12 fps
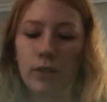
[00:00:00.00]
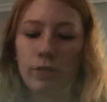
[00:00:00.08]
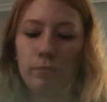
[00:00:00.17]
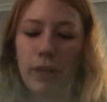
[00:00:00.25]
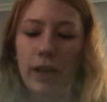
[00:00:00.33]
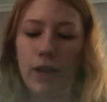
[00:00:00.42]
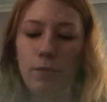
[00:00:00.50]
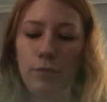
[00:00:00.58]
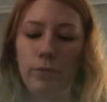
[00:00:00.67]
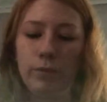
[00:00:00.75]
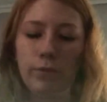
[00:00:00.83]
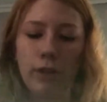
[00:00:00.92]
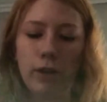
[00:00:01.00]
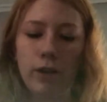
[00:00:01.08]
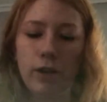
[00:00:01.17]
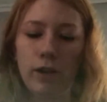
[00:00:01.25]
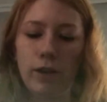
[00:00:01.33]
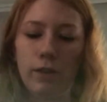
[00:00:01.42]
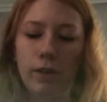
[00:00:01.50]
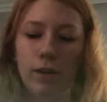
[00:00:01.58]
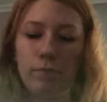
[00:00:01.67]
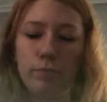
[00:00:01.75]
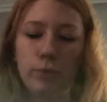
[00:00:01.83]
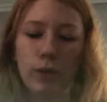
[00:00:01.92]
Pineapple roots are
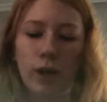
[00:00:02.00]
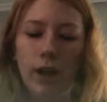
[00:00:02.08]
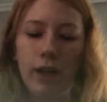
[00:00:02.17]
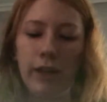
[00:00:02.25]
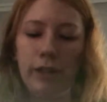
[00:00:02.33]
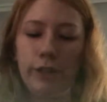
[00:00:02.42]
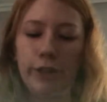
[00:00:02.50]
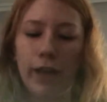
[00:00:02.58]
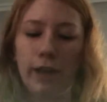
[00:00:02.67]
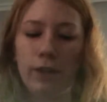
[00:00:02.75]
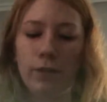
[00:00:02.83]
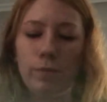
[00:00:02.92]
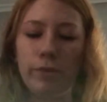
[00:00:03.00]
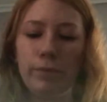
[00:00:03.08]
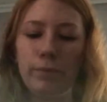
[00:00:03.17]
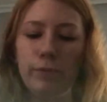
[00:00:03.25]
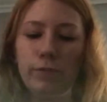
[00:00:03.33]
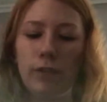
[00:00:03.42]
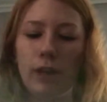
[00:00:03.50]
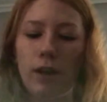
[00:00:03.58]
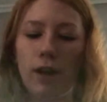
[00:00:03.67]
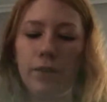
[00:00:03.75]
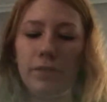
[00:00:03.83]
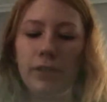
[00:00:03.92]
broad and shallow, with roots that
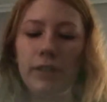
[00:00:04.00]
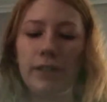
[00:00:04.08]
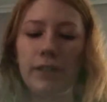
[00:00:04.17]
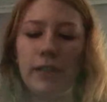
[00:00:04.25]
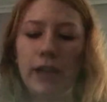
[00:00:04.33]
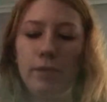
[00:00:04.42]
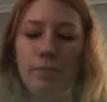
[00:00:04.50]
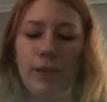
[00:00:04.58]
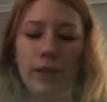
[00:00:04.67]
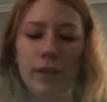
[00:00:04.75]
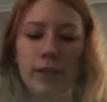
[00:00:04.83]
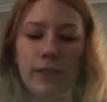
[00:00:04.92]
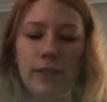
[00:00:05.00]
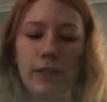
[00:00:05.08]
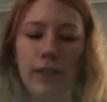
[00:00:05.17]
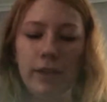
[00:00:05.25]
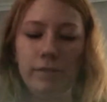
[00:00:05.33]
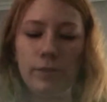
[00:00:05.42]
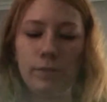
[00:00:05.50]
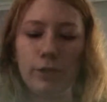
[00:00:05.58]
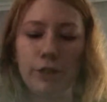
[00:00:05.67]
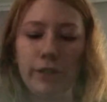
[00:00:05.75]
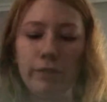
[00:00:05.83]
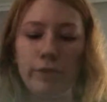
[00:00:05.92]
often extend beyond its leaves,
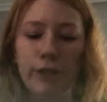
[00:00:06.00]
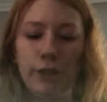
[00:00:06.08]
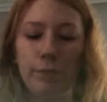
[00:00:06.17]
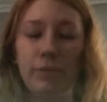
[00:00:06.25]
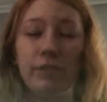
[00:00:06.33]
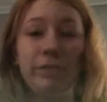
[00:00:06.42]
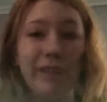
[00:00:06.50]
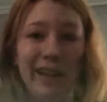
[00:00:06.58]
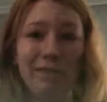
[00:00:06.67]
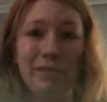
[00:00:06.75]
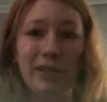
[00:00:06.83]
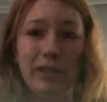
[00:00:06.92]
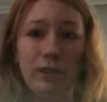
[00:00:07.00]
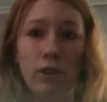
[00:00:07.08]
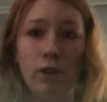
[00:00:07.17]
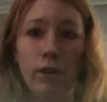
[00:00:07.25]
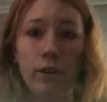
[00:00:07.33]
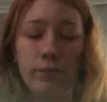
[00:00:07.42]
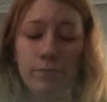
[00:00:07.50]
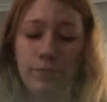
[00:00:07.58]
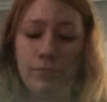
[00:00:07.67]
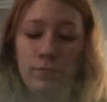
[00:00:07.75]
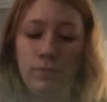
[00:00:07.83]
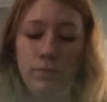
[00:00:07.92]
which can reach up to 5 feet long.
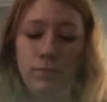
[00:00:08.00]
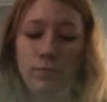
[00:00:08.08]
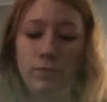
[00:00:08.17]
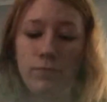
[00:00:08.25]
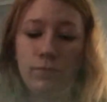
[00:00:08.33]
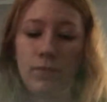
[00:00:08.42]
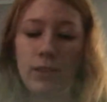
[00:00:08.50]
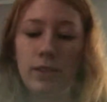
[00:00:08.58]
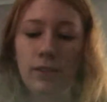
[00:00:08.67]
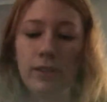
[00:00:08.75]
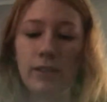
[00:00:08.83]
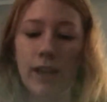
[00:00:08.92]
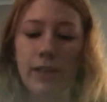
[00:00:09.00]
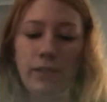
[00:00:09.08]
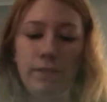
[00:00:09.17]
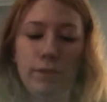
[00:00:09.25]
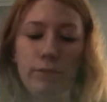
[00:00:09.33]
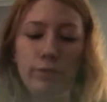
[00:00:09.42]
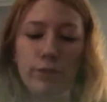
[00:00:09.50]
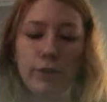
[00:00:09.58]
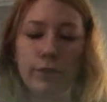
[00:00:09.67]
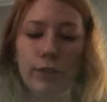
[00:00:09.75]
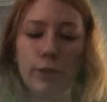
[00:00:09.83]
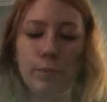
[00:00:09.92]
The size of the
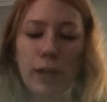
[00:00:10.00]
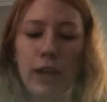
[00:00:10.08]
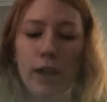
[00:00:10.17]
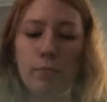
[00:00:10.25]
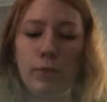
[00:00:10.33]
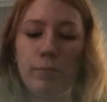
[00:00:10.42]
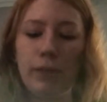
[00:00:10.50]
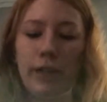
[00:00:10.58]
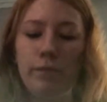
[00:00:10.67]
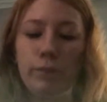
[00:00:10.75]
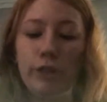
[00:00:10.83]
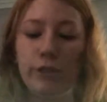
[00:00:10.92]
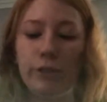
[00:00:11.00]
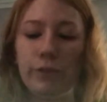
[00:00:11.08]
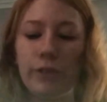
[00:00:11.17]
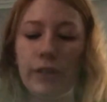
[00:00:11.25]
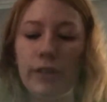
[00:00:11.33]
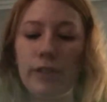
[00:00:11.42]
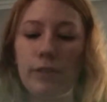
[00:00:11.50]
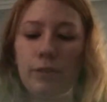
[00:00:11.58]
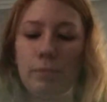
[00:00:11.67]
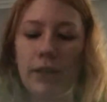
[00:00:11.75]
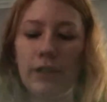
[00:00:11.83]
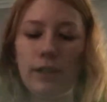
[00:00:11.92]
fruit your pineapple plant produces
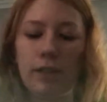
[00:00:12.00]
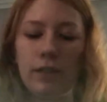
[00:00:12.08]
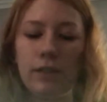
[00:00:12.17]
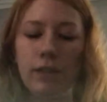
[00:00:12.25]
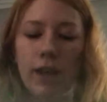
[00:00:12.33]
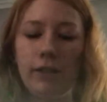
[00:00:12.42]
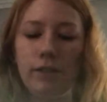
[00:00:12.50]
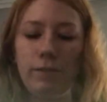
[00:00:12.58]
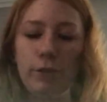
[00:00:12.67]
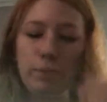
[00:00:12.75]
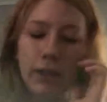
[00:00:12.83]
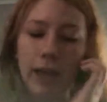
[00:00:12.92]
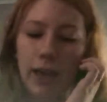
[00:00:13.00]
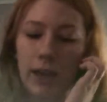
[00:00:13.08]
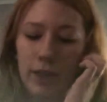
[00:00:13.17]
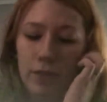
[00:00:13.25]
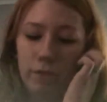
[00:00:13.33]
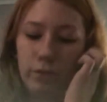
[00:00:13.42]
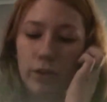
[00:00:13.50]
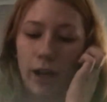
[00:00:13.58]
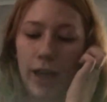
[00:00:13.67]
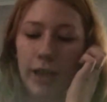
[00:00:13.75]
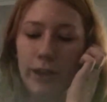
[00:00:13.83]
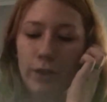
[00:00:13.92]
depends on the size of your plant and the
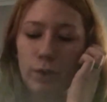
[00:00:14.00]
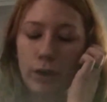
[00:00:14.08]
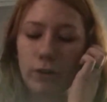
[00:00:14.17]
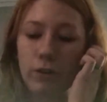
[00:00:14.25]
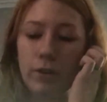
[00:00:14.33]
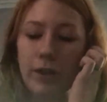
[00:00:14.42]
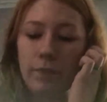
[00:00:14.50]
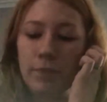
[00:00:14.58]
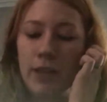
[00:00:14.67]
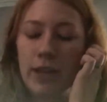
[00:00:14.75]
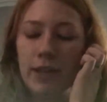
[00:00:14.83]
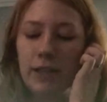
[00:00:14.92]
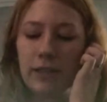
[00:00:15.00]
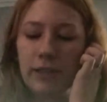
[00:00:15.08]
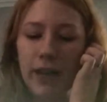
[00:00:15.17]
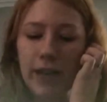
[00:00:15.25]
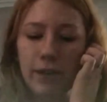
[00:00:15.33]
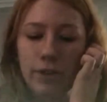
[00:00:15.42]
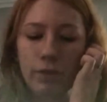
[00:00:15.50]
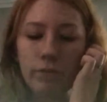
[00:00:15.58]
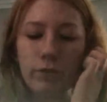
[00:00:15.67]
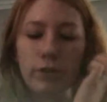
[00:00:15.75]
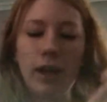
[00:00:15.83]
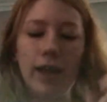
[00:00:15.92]
variety you are growing. The 10 known
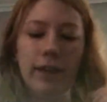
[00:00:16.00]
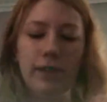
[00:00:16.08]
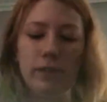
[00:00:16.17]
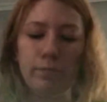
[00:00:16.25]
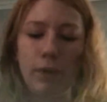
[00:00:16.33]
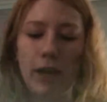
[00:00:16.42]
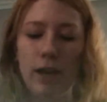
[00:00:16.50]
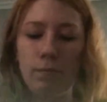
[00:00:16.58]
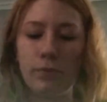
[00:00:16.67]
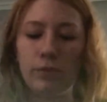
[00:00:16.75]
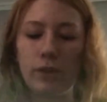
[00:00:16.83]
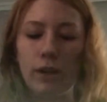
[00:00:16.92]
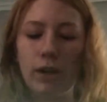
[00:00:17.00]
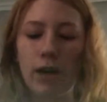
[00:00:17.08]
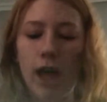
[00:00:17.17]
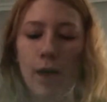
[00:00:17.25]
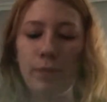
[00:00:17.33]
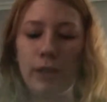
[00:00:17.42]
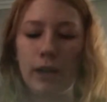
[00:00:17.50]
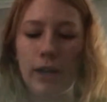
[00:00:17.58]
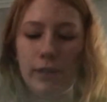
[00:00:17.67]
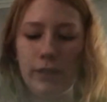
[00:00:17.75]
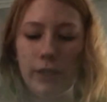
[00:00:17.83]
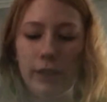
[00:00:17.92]
varieties of pineapples are
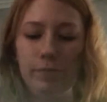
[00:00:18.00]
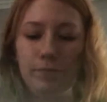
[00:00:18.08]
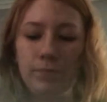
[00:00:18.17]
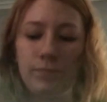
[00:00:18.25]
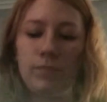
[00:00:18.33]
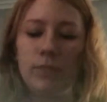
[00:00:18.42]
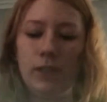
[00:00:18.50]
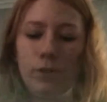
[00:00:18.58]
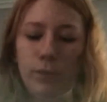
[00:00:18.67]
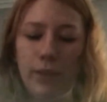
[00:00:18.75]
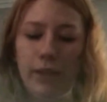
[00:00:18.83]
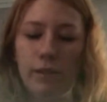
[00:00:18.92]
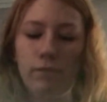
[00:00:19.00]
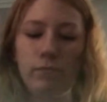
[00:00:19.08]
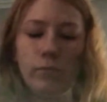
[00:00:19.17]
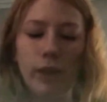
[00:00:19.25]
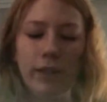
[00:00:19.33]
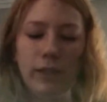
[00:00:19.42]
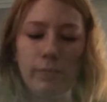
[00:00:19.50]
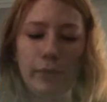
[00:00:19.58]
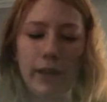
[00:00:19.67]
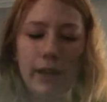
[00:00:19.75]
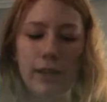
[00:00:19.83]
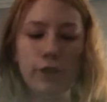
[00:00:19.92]
Abicoxy, Queen, Red
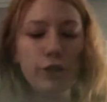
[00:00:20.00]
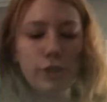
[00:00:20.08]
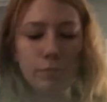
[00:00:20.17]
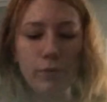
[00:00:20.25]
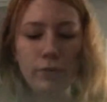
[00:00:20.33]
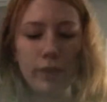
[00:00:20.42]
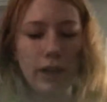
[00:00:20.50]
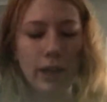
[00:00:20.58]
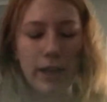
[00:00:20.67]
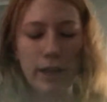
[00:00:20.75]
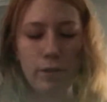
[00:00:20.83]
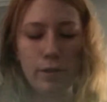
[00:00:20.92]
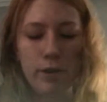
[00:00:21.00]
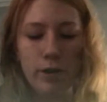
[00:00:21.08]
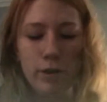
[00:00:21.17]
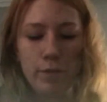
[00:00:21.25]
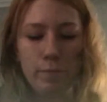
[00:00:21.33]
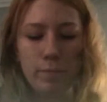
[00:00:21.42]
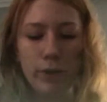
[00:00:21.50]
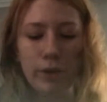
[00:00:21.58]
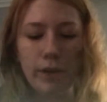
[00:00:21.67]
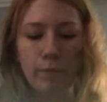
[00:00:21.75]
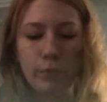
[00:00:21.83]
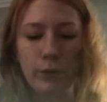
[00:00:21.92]
Spanish, Smooth Cayenne,
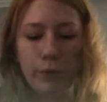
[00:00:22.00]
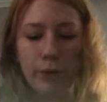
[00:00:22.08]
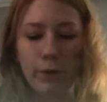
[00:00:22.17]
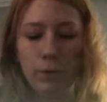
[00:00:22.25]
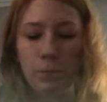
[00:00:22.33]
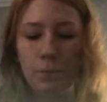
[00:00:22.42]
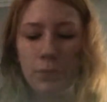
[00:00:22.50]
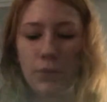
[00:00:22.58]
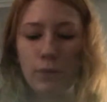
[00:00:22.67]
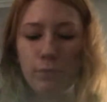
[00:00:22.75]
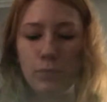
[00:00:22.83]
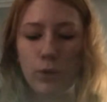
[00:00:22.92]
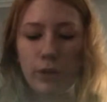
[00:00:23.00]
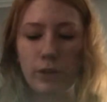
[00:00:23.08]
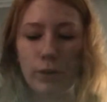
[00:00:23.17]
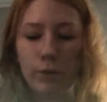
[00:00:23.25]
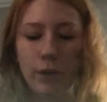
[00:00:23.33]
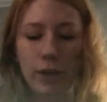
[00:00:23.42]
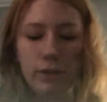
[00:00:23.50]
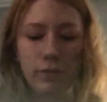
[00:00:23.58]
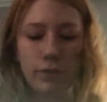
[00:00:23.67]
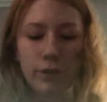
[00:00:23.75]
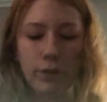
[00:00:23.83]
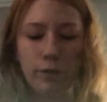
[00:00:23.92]
Pernambuco, Mortallona,
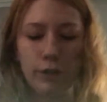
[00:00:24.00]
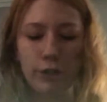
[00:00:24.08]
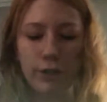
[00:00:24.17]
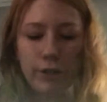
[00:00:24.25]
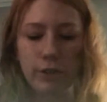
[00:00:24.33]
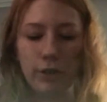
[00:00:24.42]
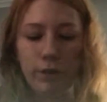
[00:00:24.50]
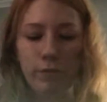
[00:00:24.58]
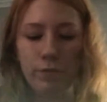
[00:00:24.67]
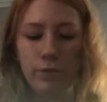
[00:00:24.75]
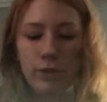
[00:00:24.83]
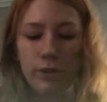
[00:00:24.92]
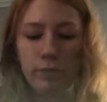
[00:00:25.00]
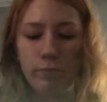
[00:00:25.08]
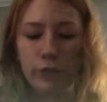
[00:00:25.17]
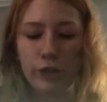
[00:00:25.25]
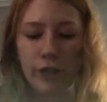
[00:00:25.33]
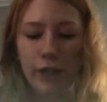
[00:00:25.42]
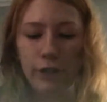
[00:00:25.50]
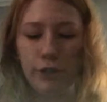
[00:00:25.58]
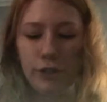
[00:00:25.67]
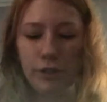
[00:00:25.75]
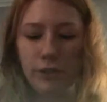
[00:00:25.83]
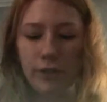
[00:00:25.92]
Kona Sugarloaf,
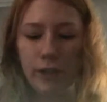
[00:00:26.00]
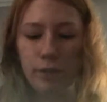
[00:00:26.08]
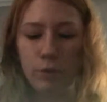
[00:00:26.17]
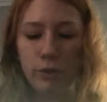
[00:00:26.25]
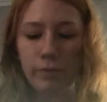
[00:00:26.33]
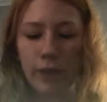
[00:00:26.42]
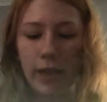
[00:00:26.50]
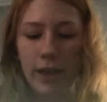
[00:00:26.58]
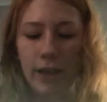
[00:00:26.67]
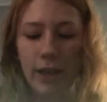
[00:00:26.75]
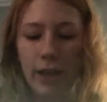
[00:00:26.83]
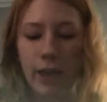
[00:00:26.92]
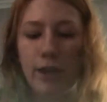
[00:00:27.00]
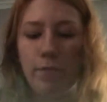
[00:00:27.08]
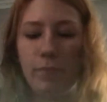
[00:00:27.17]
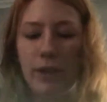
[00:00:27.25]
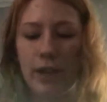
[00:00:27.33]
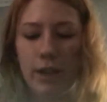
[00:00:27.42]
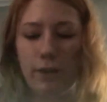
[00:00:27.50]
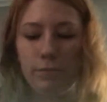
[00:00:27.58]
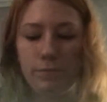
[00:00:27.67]
Burchett, Singapore Red, and Panare.